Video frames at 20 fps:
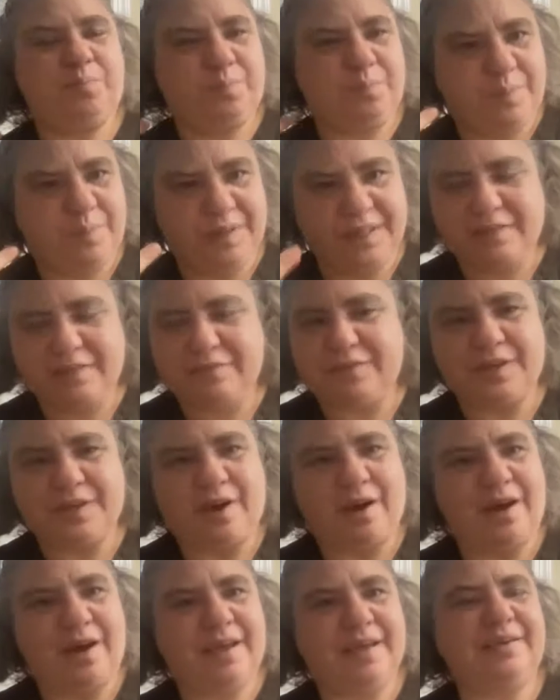belief in
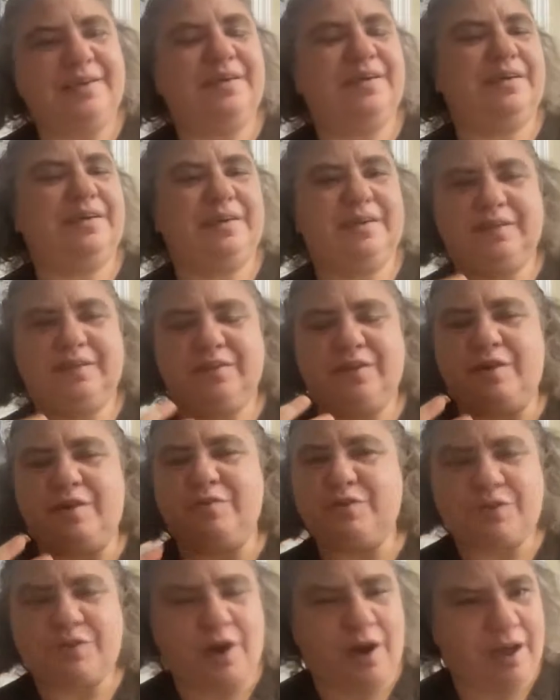God, love
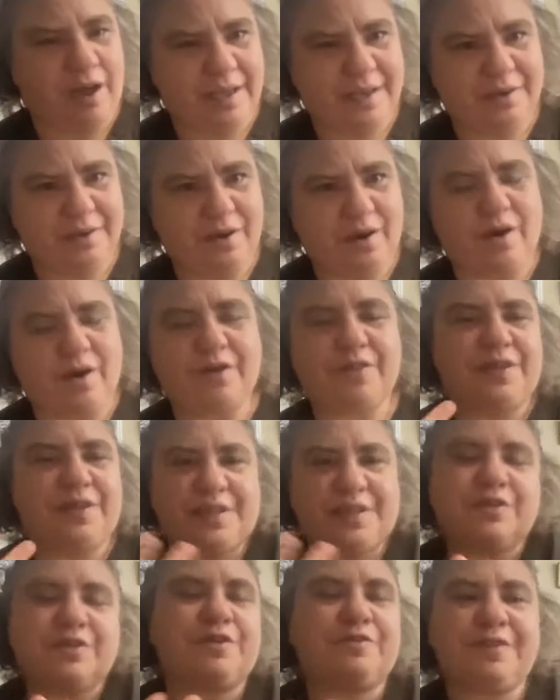of God are
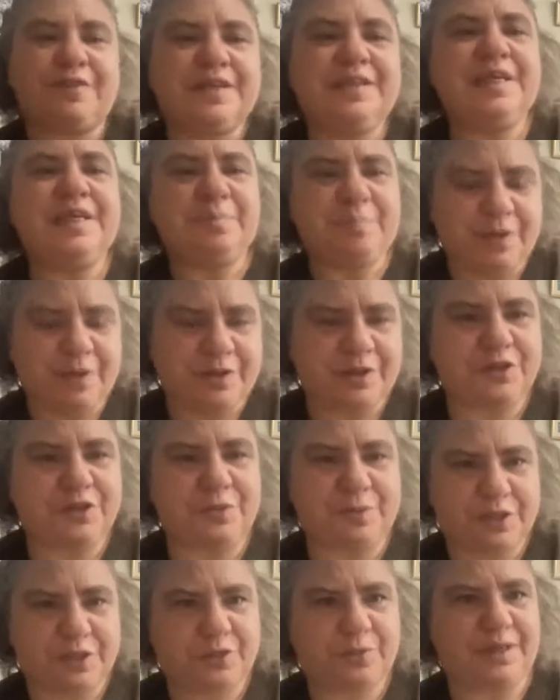things that are very deep in the
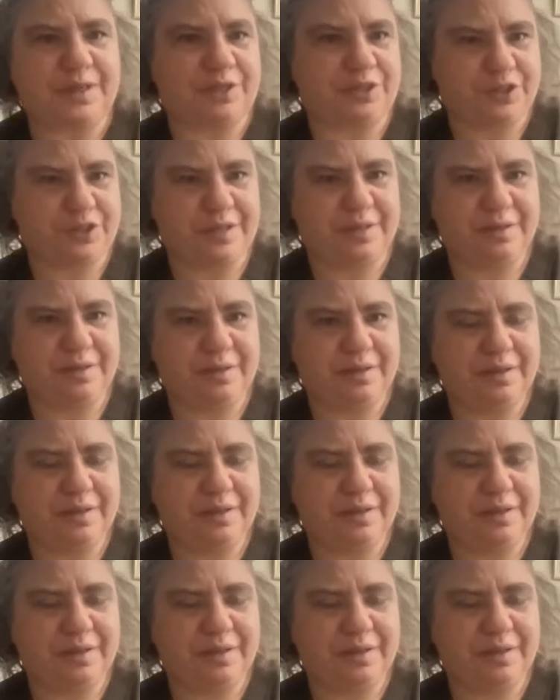Jewish tradition.